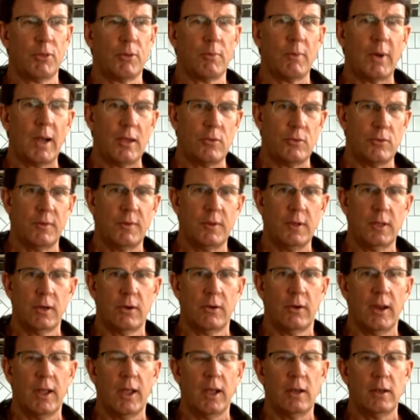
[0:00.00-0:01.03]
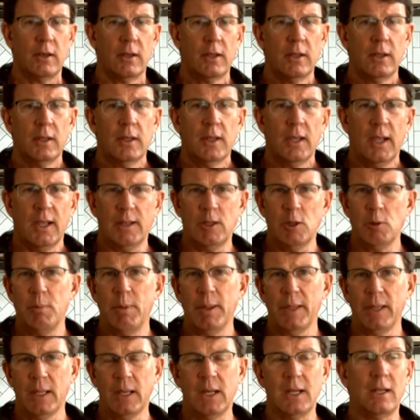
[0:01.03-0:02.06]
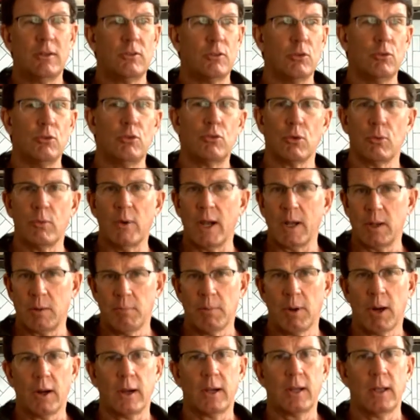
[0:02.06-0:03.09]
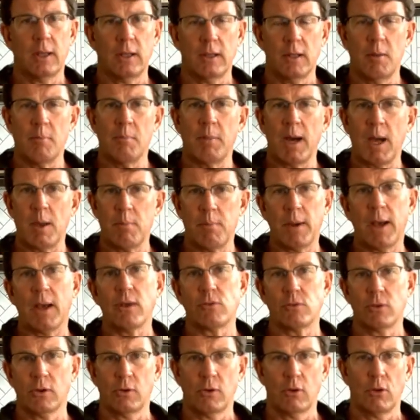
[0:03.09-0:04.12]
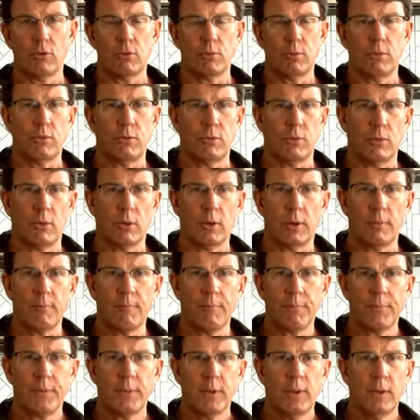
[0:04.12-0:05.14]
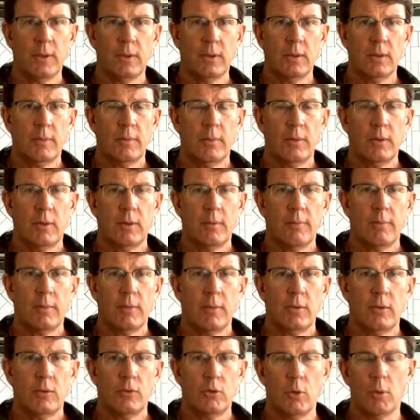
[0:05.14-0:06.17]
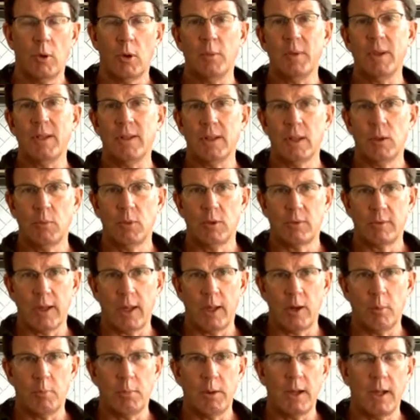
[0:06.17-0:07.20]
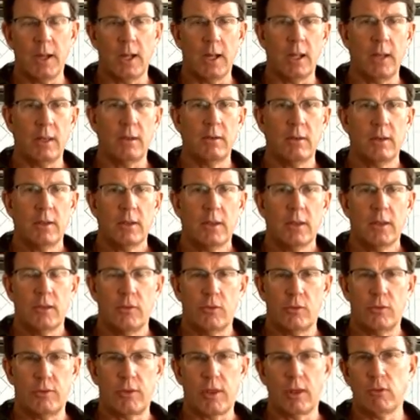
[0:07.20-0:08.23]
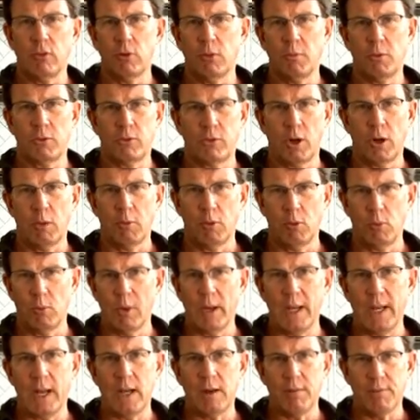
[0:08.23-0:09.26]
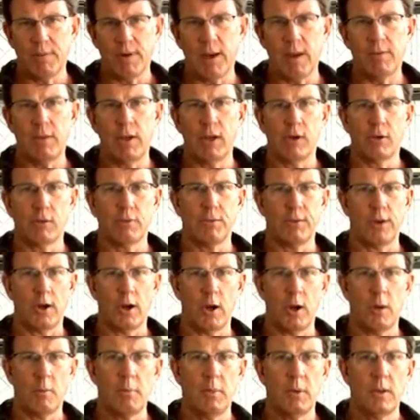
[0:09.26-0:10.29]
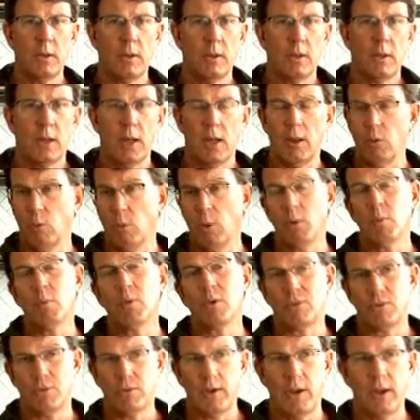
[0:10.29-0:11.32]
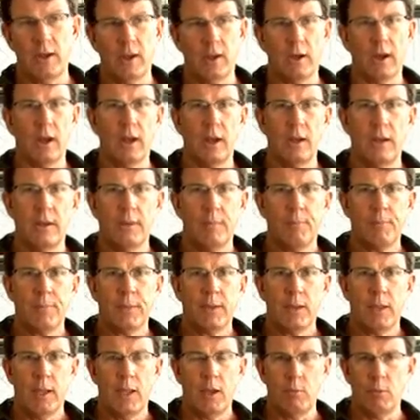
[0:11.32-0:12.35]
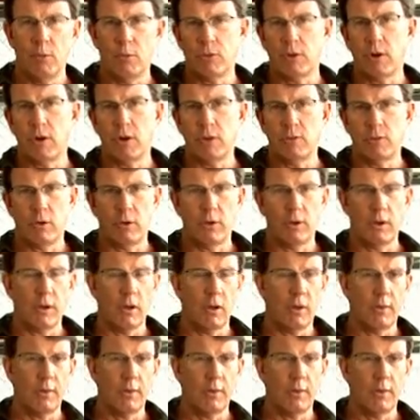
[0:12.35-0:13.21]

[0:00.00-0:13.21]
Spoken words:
the rise of the internet and the ability to direct market and bypass the grocery store. So what we did with Tyner Pond is essentially we started with one 85-acre farm, the one we're sitting on, and we started turning all